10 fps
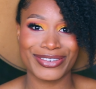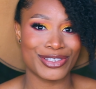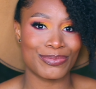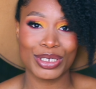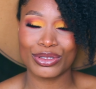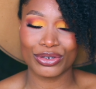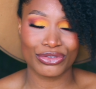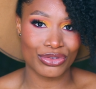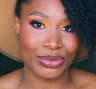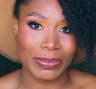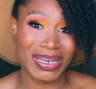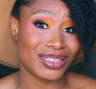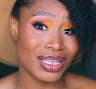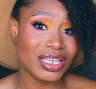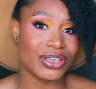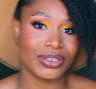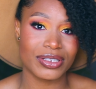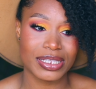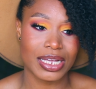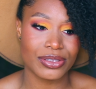They speak Dutch to him. I think he
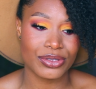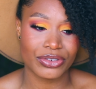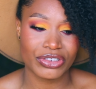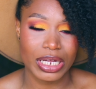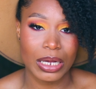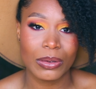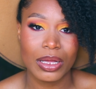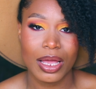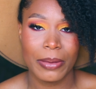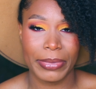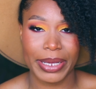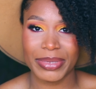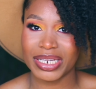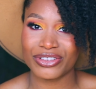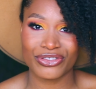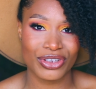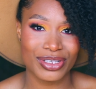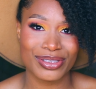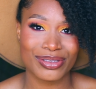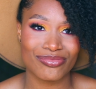understands Dutch now, but I mean, he's
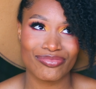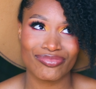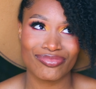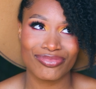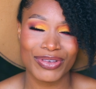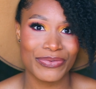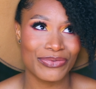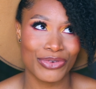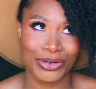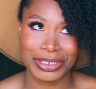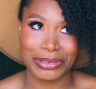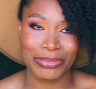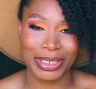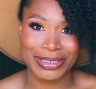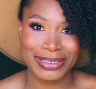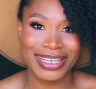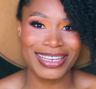just 14 months.